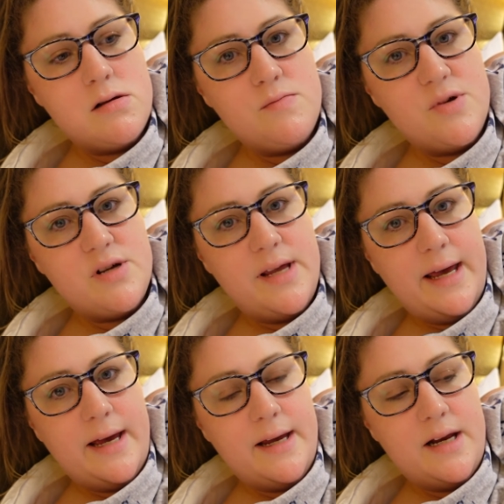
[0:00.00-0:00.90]
But
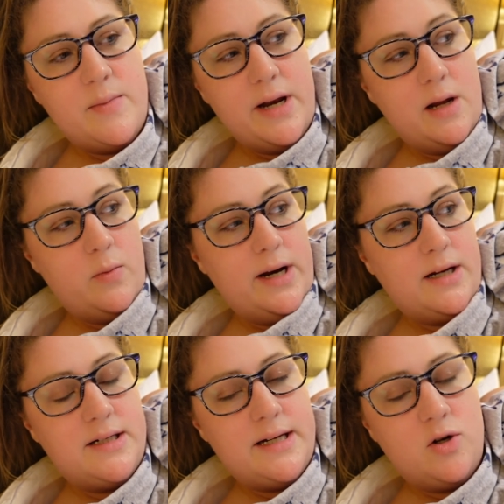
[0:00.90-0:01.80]
yeah, in a minute when
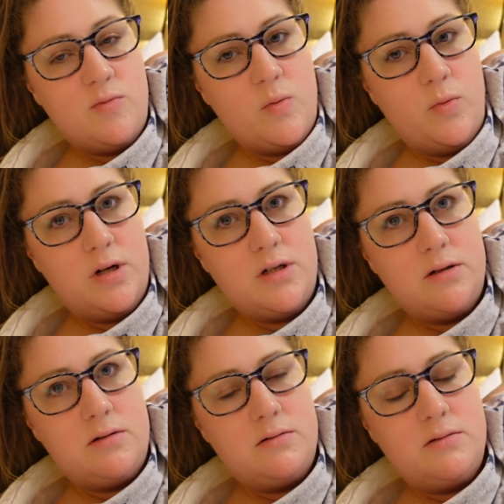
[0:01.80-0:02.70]
Aunt and Dad come on, we're
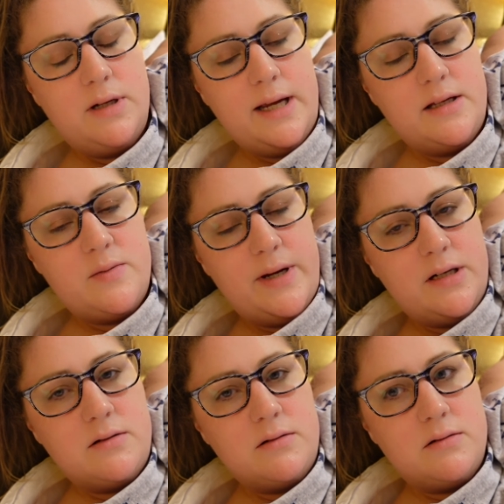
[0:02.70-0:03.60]
gonna get into
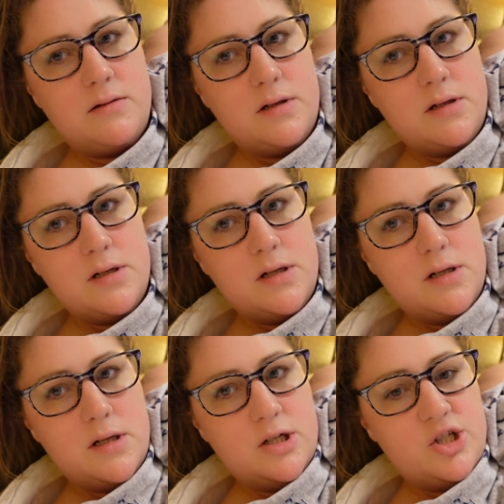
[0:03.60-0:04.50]
bed and
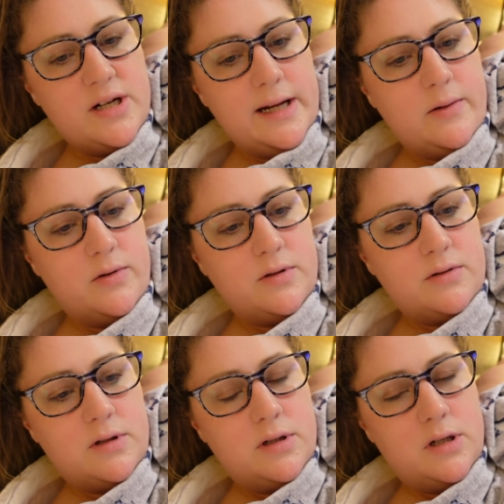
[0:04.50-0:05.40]
chill out,
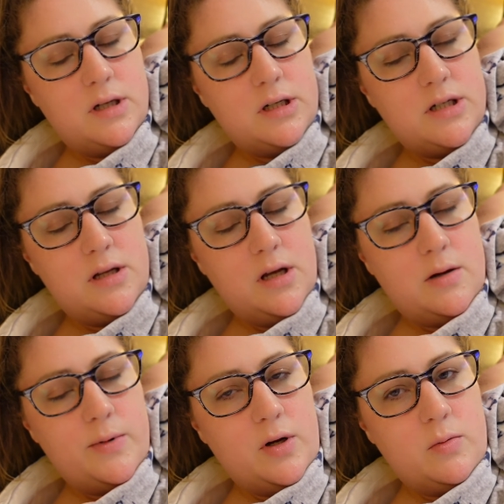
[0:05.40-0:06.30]
and I don't think
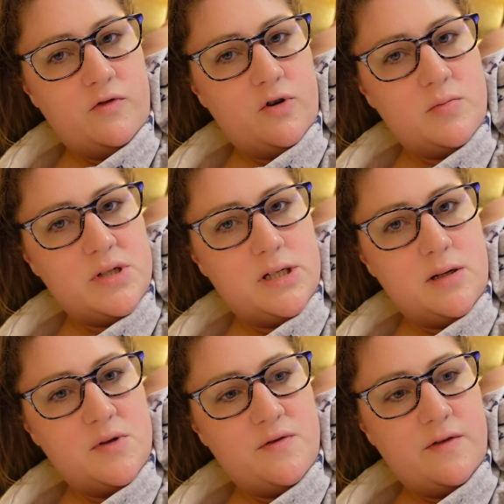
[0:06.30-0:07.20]
I'll be long before I'm
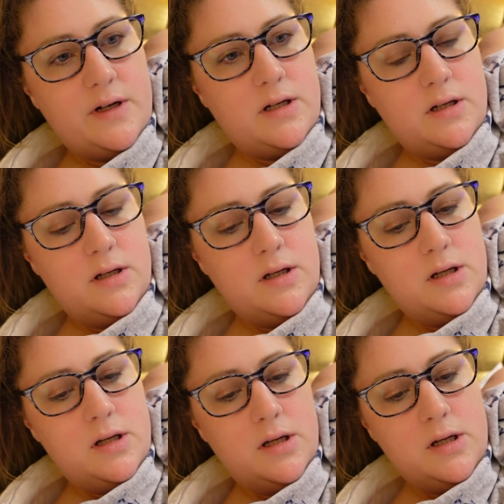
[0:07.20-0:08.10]
asleep, to be fair.
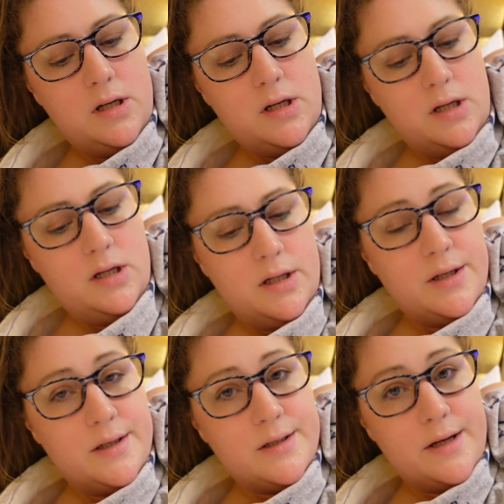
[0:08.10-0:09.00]

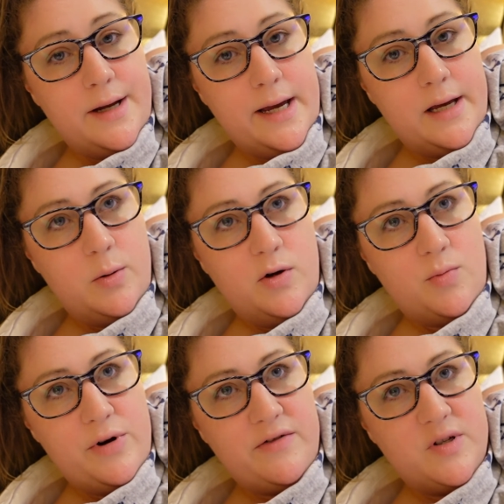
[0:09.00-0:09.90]
So yeah, we've got
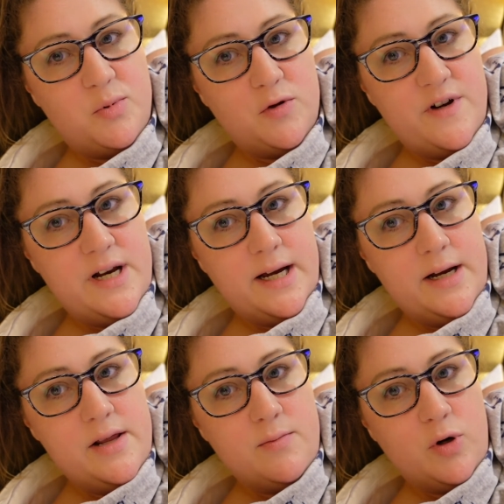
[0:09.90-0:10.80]
breakfast booked for
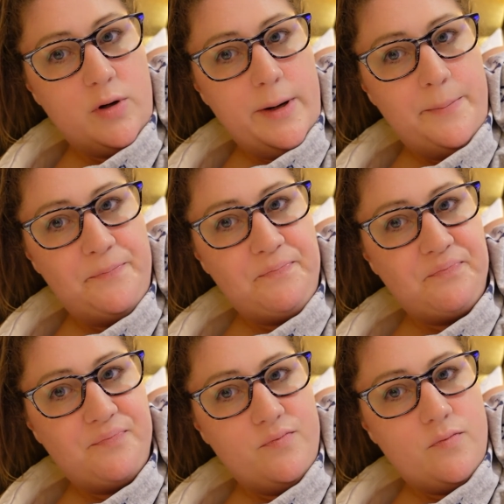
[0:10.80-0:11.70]
9 in the morning.
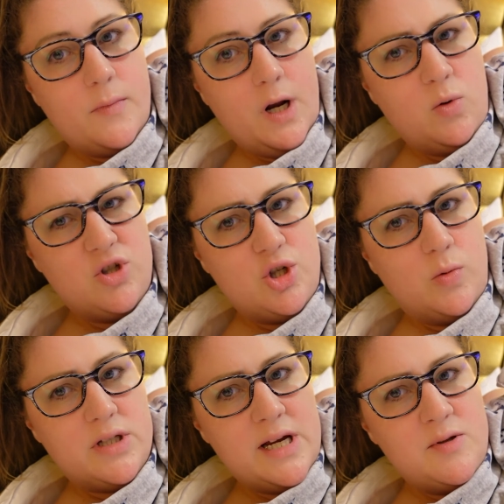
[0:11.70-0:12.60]
I'm not sure
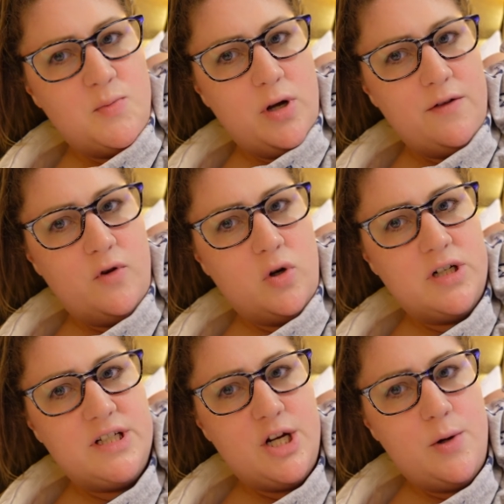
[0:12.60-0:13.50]
what time to book it for,
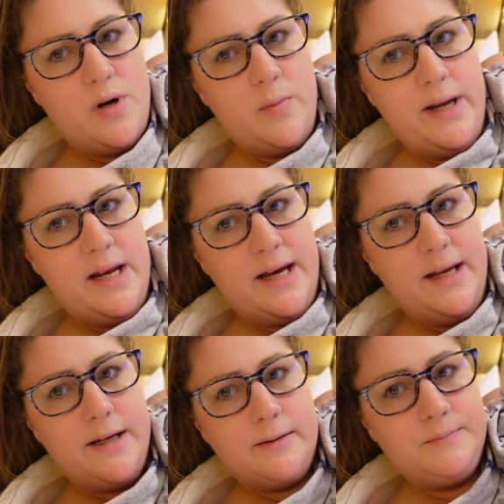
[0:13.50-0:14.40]
because I don't want to be
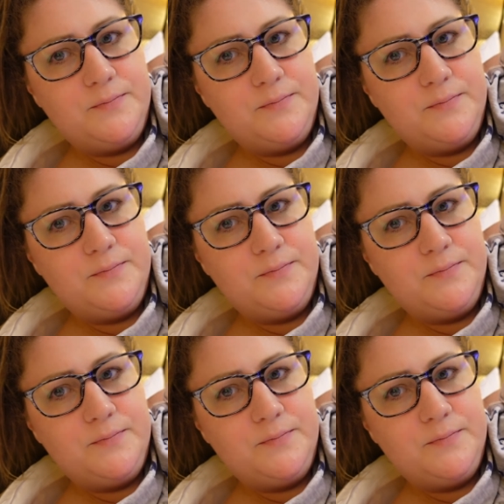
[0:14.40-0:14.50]
like,